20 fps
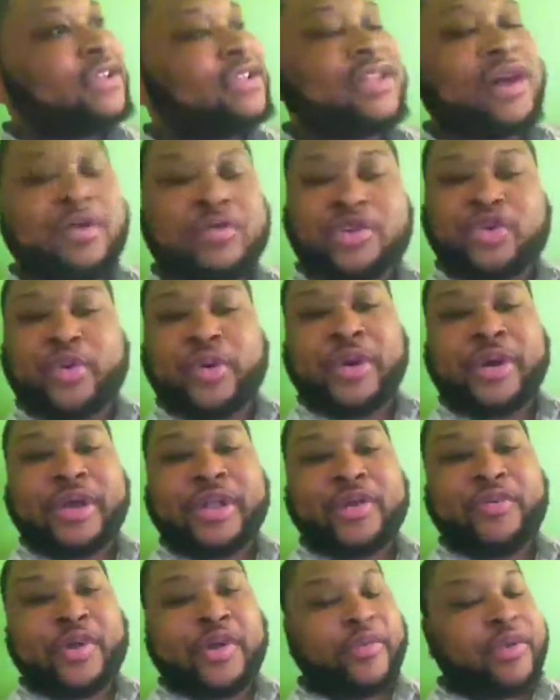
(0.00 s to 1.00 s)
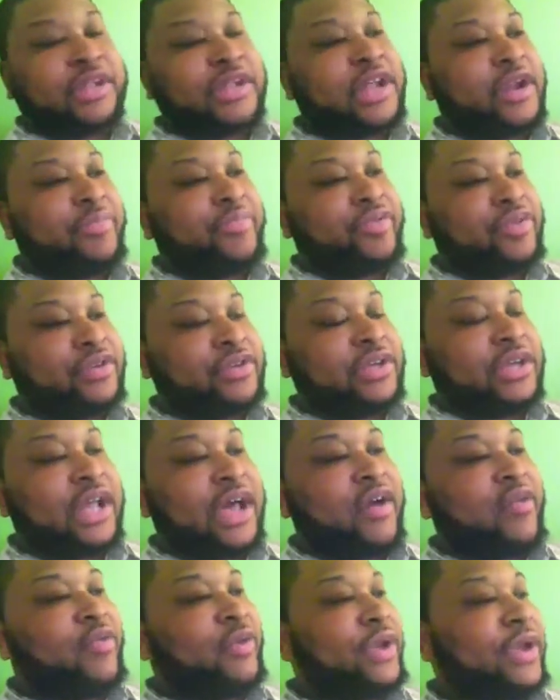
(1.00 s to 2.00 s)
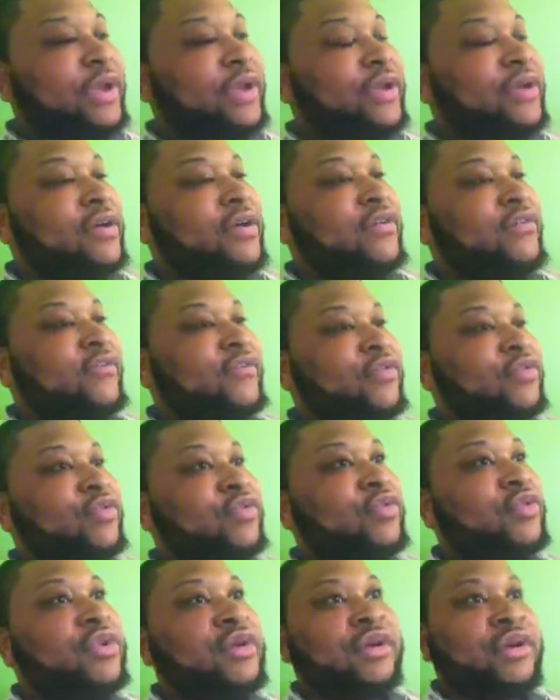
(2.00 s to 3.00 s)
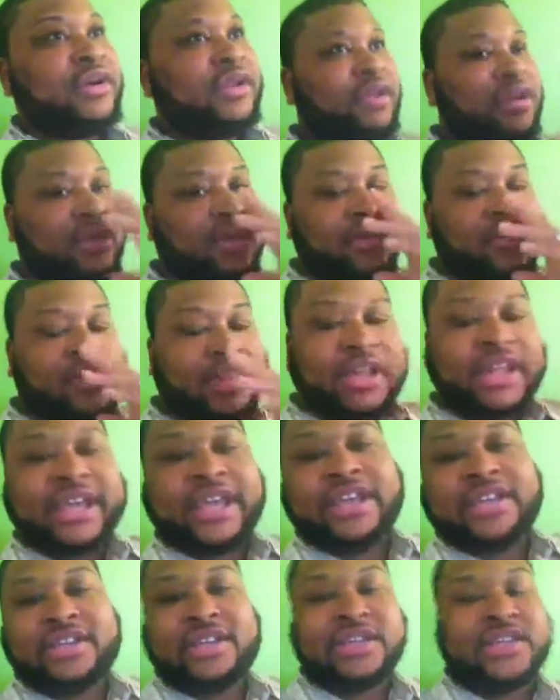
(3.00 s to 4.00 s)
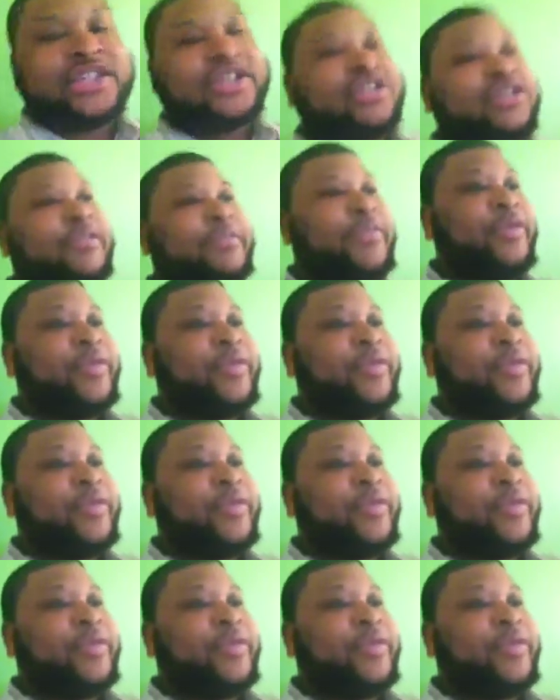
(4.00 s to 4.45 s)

Don't dwell anywhere where you're not appreciated. I don't care if you're in a relationship,